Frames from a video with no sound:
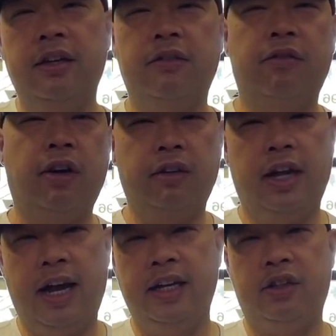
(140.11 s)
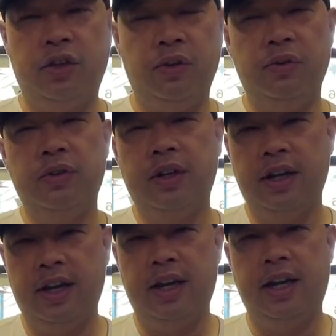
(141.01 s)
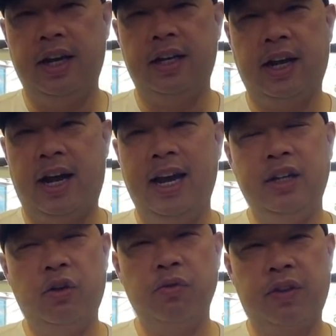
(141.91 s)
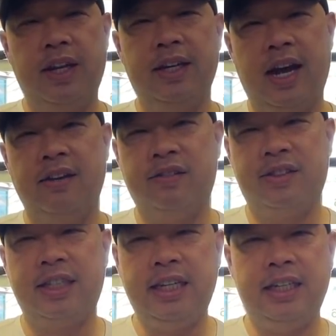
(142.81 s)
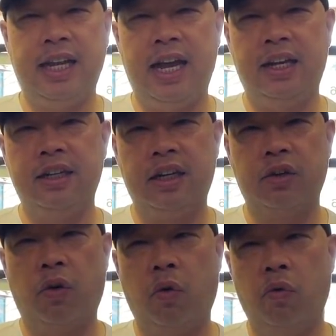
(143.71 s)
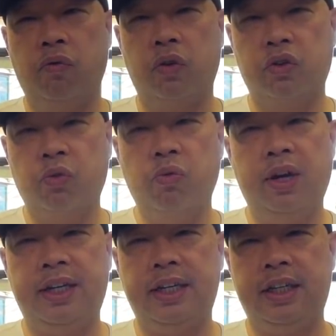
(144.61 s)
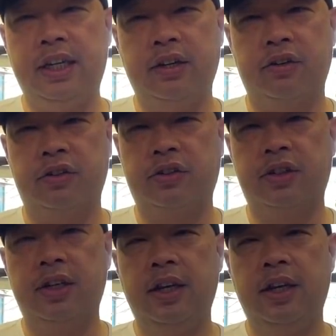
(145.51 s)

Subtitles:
Well, I do. And I don't think I've seen that in over 20 years